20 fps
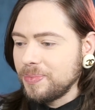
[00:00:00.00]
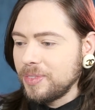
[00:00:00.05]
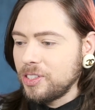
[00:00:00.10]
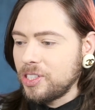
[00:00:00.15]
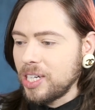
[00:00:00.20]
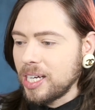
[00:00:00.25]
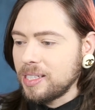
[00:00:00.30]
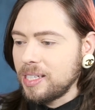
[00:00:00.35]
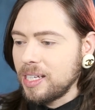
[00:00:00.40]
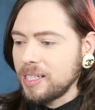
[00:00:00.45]

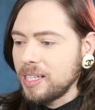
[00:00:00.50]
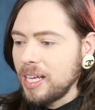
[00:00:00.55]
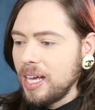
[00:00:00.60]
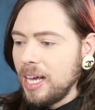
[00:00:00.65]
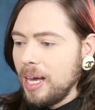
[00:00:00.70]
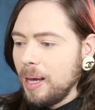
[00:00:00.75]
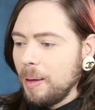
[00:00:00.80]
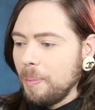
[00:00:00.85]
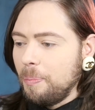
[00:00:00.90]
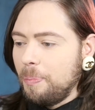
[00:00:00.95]
Jack says,
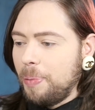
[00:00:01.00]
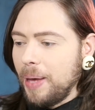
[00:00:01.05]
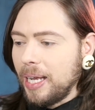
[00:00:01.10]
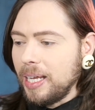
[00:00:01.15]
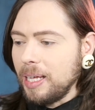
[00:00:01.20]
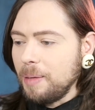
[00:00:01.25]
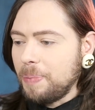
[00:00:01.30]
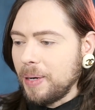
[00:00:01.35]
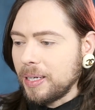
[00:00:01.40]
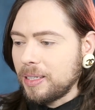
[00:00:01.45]

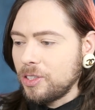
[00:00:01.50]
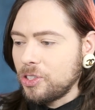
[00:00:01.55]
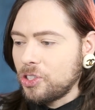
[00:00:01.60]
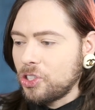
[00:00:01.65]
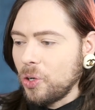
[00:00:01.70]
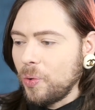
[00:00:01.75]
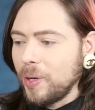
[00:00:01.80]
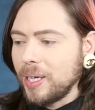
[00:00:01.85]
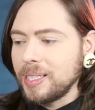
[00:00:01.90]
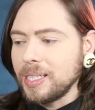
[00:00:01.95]
belly button
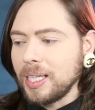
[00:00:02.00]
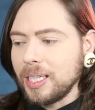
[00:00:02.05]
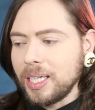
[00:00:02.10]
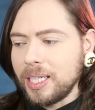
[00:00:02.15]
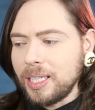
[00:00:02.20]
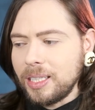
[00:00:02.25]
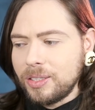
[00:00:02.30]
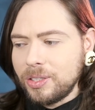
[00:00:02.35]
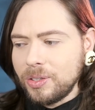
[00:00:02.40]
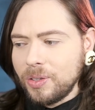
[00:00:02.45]
showing is a
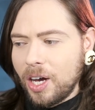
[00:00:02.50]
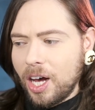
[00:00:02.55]
little too